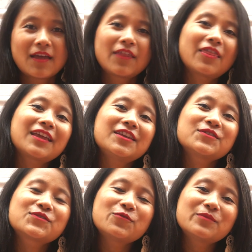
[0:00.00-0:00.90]
Thank
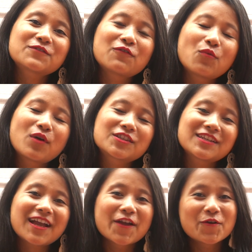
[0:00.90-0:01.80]
you so much for
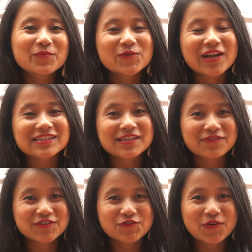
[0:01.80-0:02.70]
watching. I hope you guys
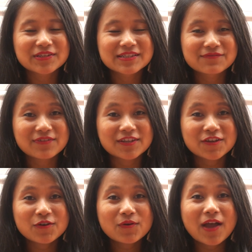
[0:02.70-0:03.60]
have enjoyed this
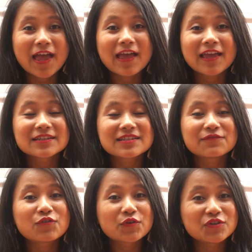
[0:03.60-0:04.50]
video, and
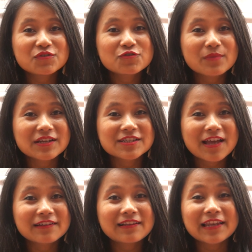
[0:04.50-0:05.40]
if you're new to my
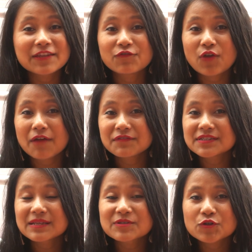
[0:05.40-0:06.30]
channel and if you
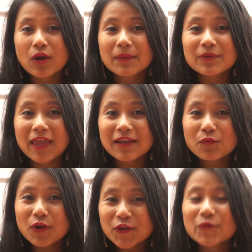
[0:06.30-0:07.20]
haven't subscribed
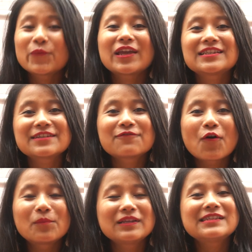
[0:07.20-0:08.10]
yet, what are you waiting
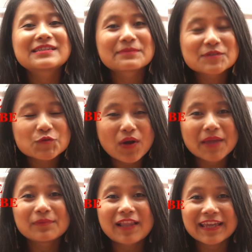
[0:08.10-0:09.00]
for? Please
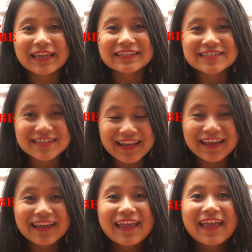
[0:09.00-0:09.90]
subscribe, like and
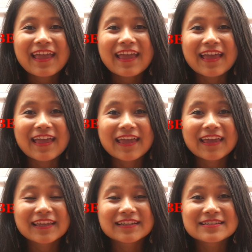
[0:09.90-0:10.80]
share,
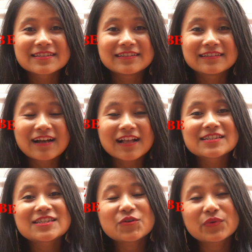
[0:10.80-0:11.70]
and
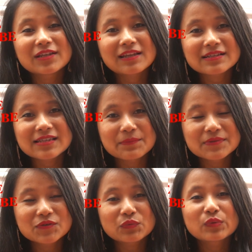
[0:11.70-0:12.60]
I'll see you in the next
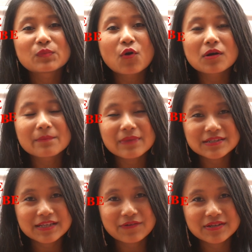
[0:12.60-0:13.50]
episode with more
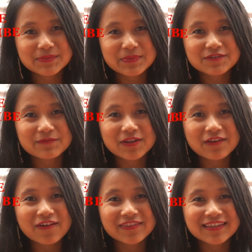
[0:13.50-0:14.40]
amazing recipes from the
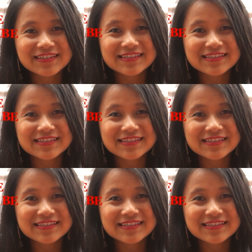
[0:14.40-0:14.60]
Northeast.